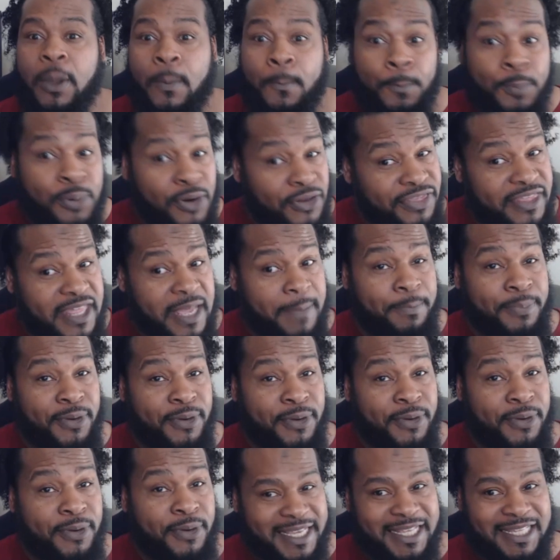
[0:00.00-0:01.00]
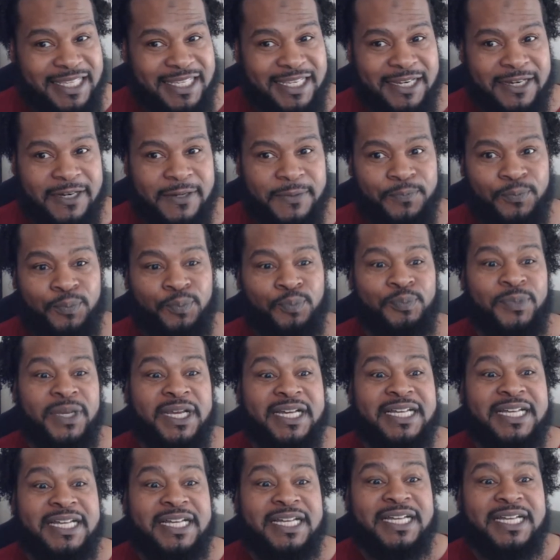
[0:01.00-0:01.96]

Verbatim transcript: put that part in there because